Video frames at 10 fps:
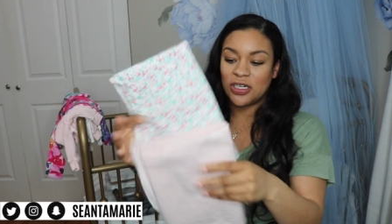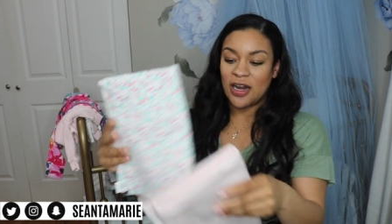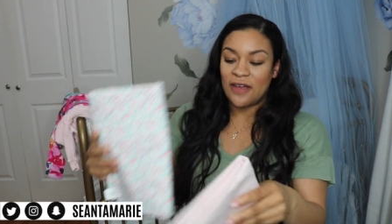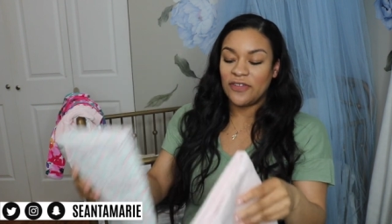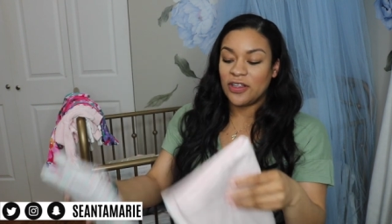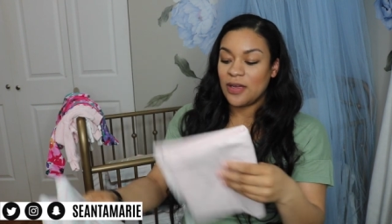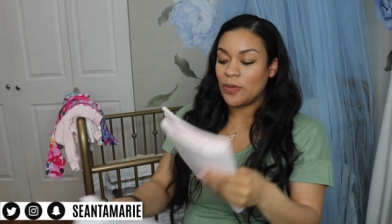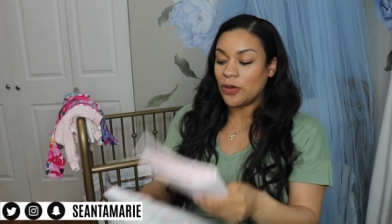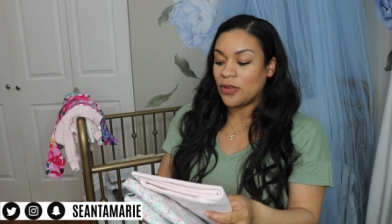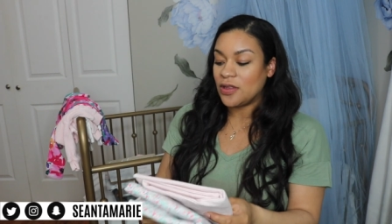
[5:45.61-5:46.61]
And I feel like
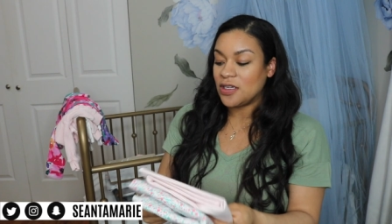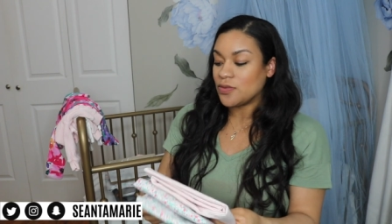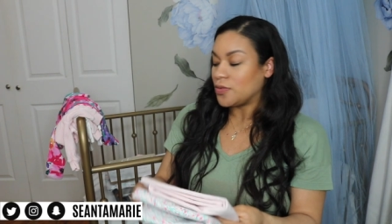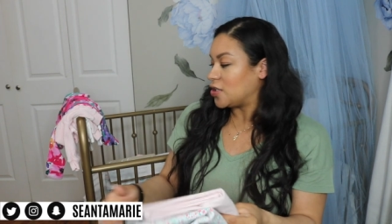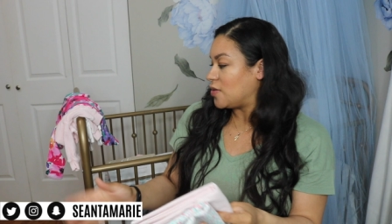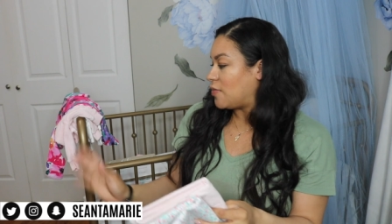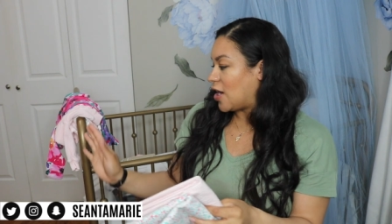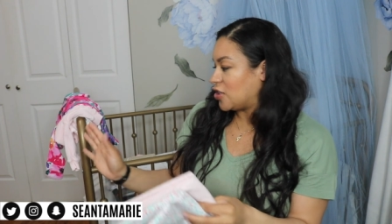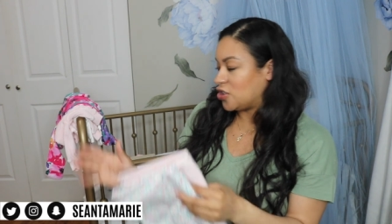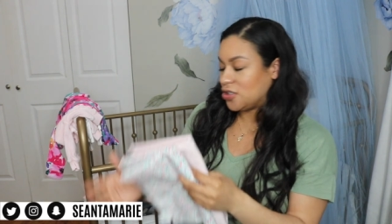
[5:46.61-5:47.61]
both of these really
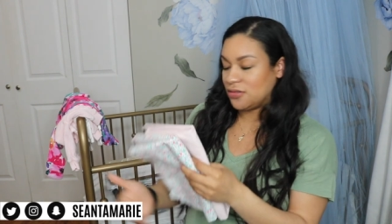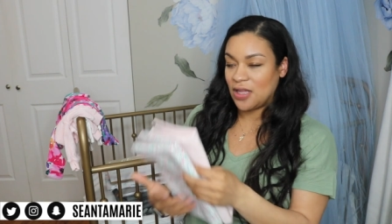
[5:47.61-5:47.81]
match